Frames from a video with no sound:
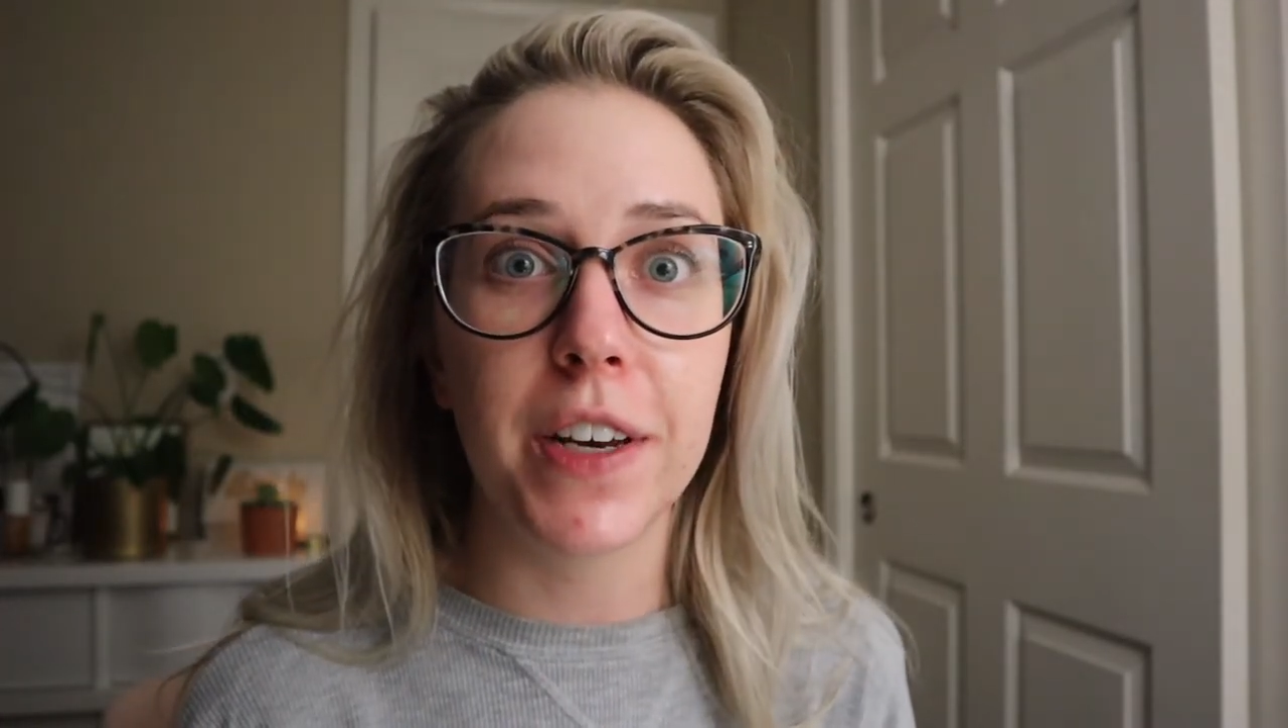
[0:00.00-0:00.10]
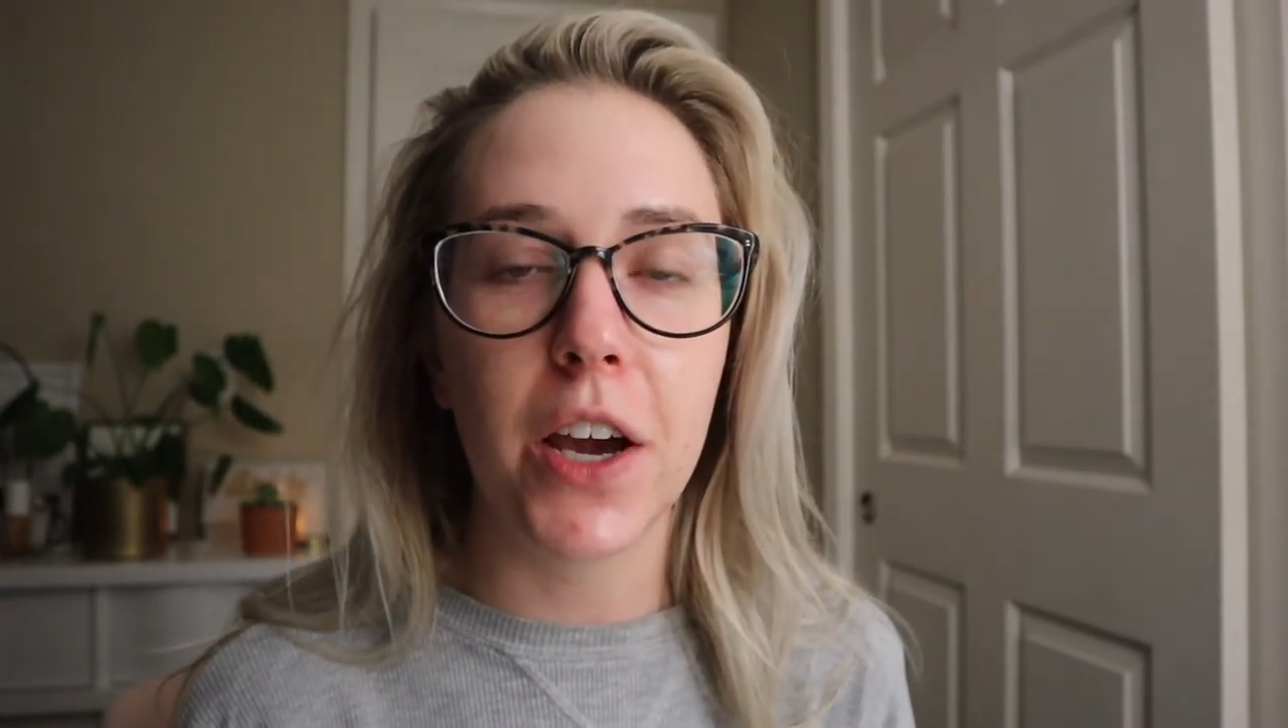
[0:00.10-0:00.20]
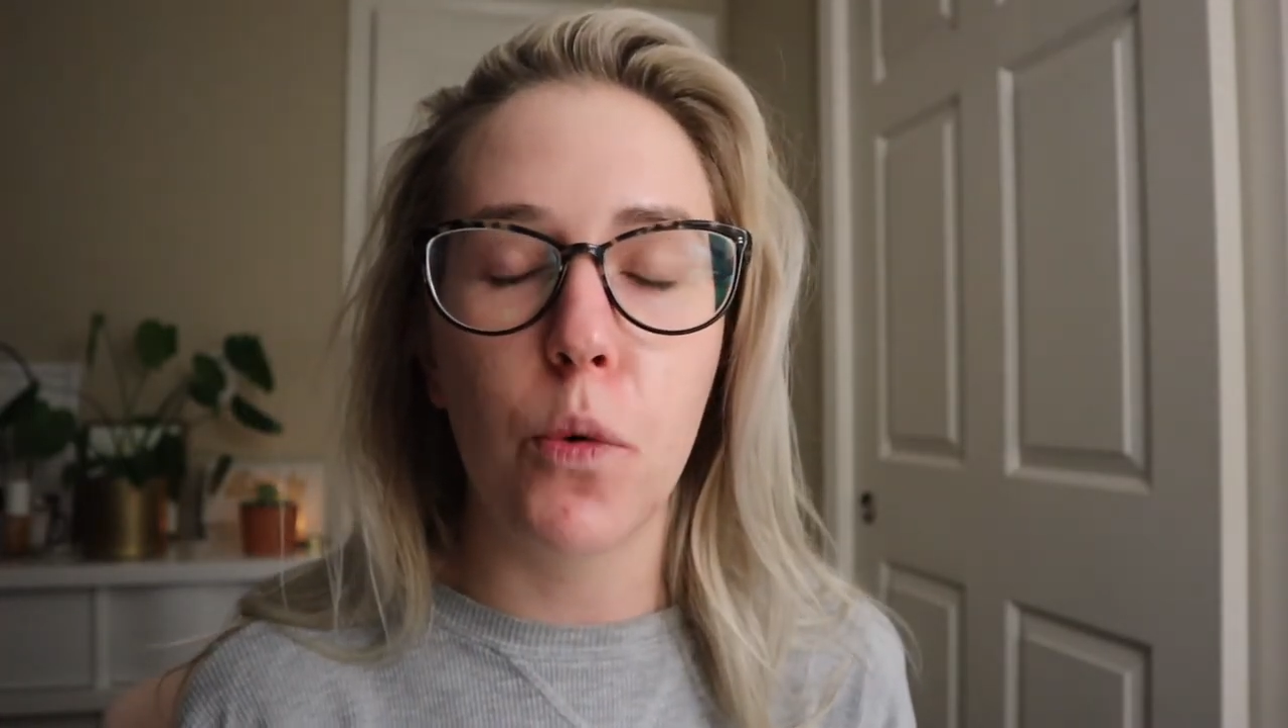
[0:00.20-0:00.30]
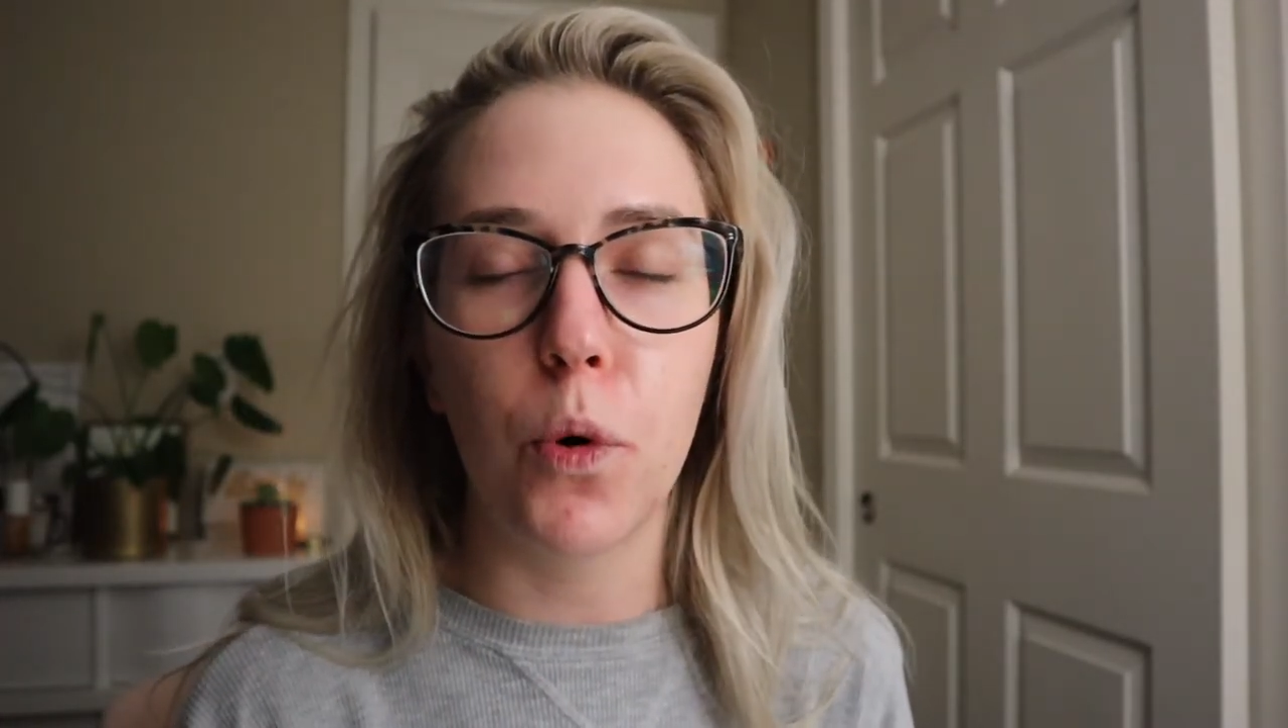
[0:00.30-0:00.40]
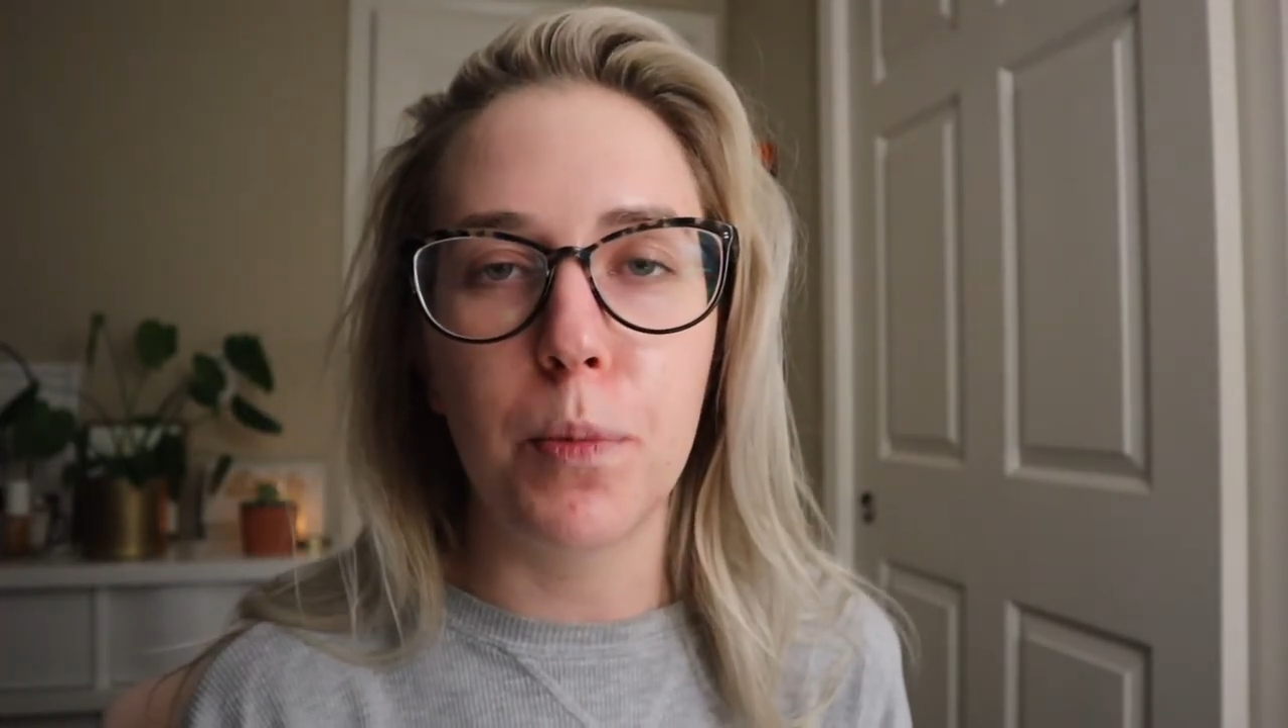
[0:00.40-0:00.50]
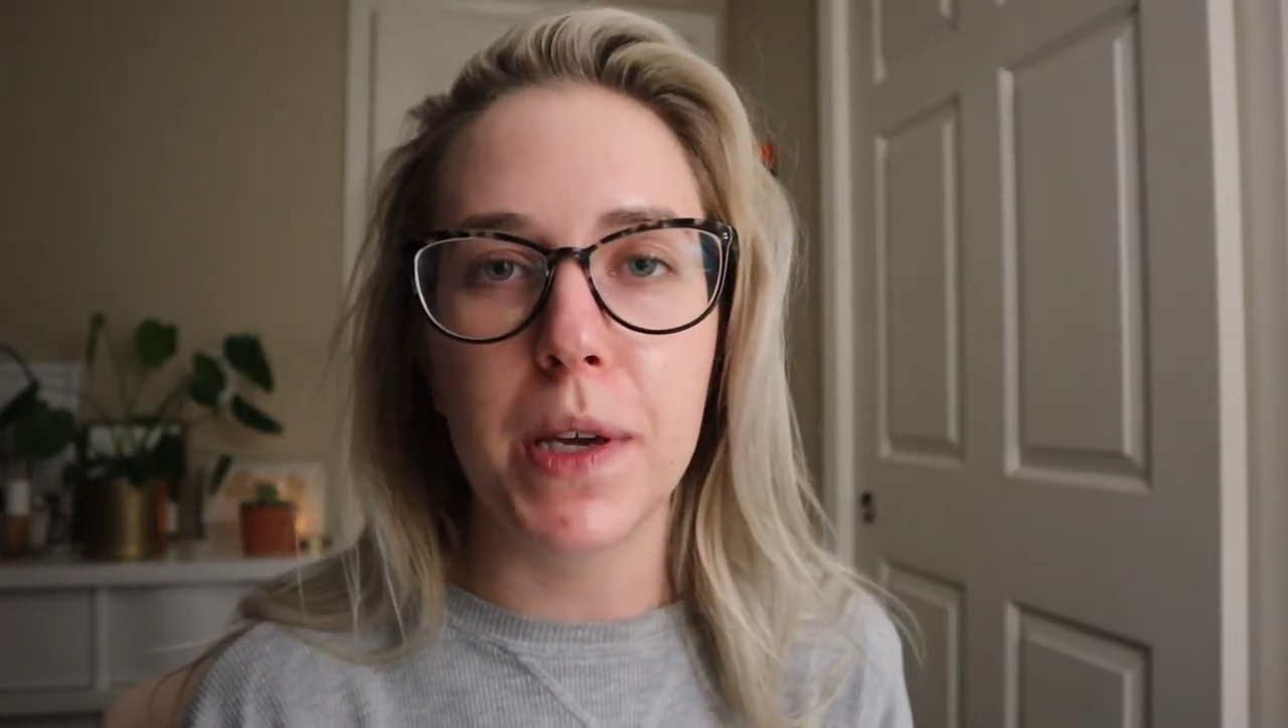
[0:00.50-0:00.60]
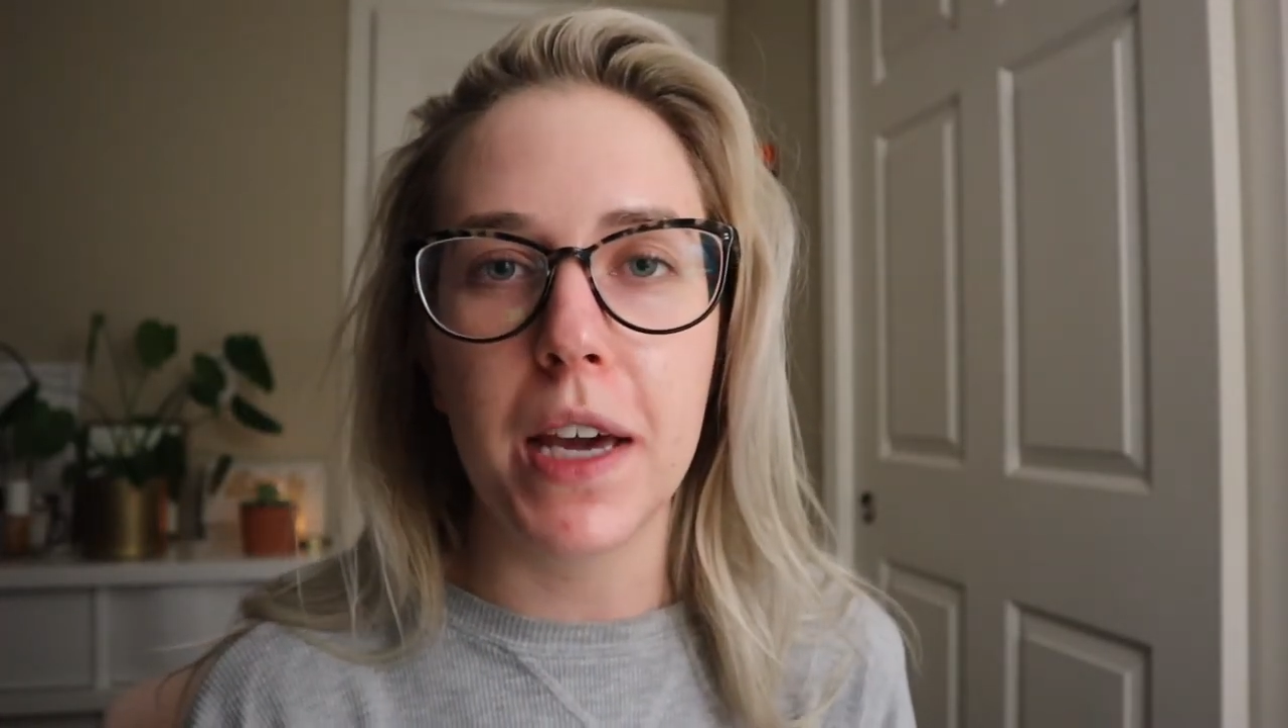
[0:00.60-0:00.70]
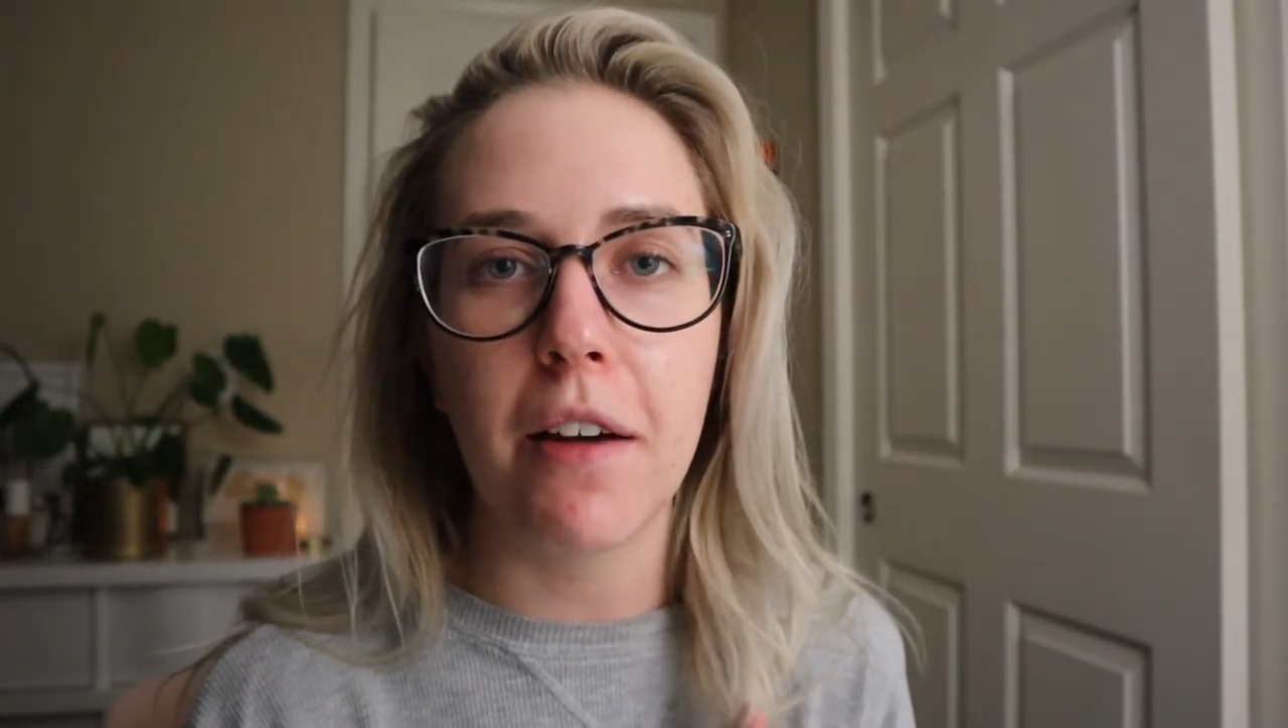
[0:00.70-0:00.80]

video will be